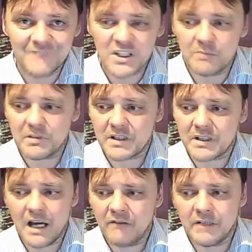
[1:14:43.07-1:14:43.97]
Simple as
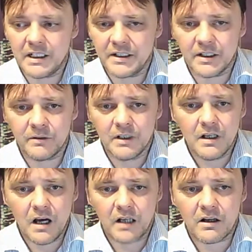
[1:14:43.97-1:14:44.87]
that. I really do.
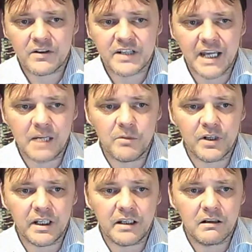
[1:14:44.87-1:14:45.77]
I can't see
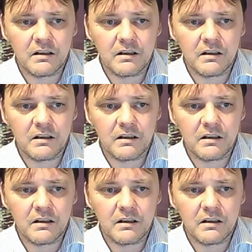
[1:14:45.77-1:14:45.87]
anybody